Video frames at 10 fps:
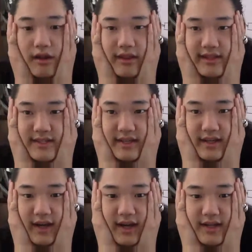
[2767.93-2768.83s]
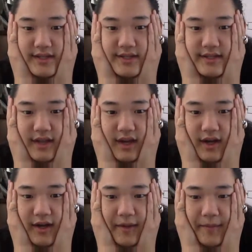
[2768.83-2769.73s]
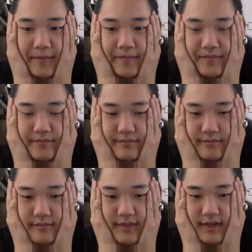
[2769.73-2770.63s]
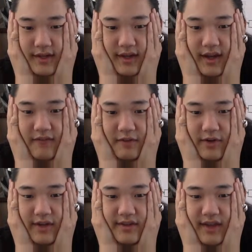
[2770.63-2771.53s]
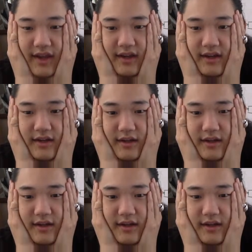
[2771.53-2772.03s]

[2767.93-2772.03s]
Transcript: That's it, guys. Have a great day.